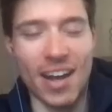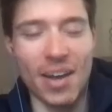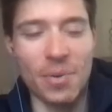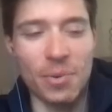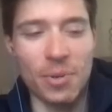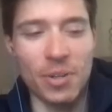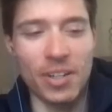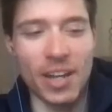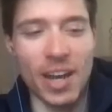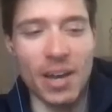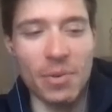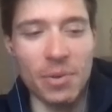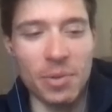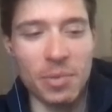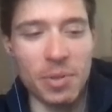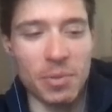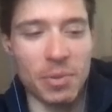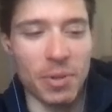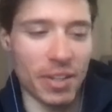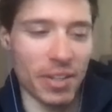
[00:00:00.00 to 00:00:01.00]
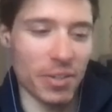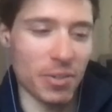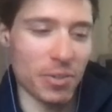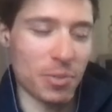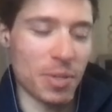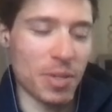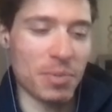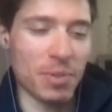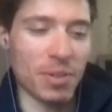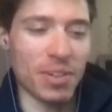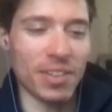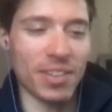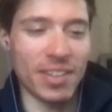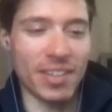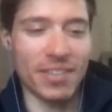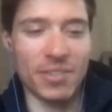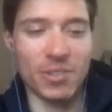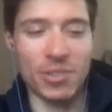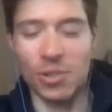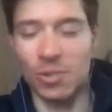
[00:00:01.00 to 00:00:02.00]
would be one of those people if
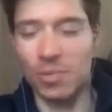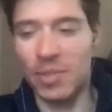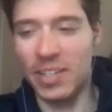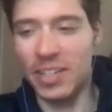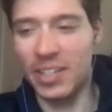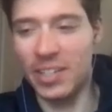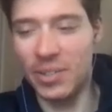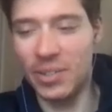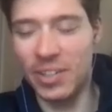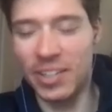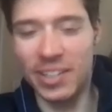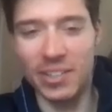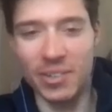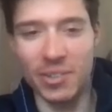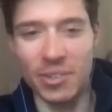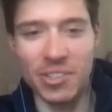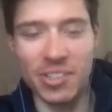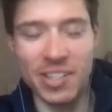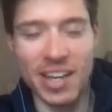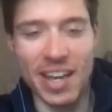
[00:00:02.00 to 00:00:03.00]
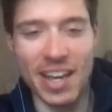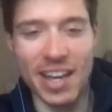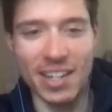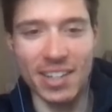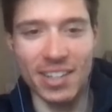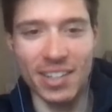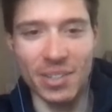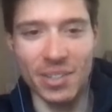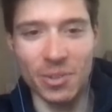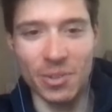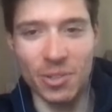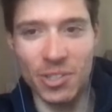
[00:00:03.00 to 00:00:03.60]
you told me to do it indoors. I hate indoor